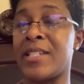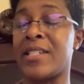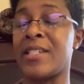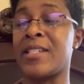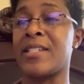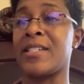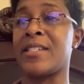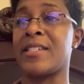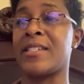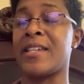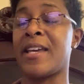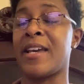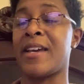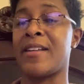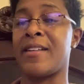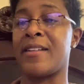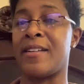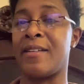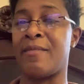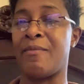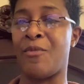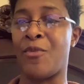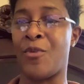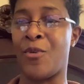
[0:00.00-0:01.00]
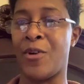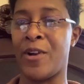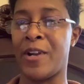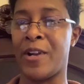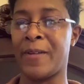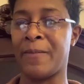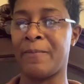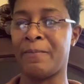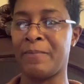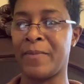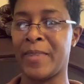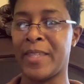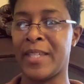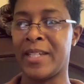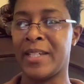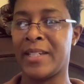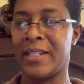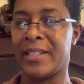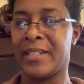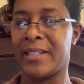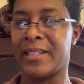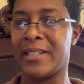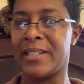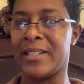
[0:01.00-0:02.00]
Saturday morning.
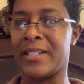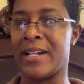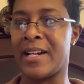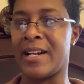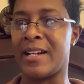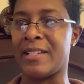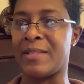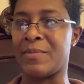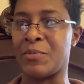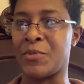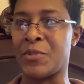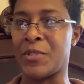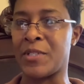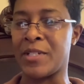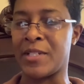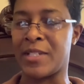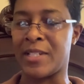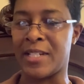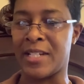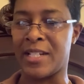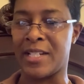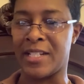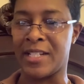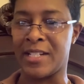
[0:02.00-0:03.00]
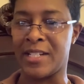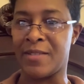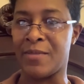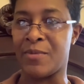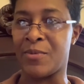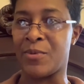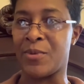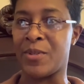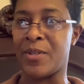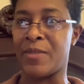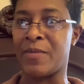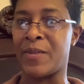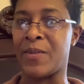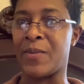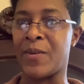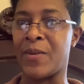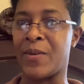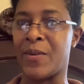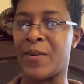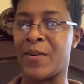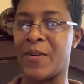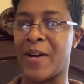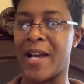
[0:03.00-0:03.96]
Good God's morning to each and every one of you all.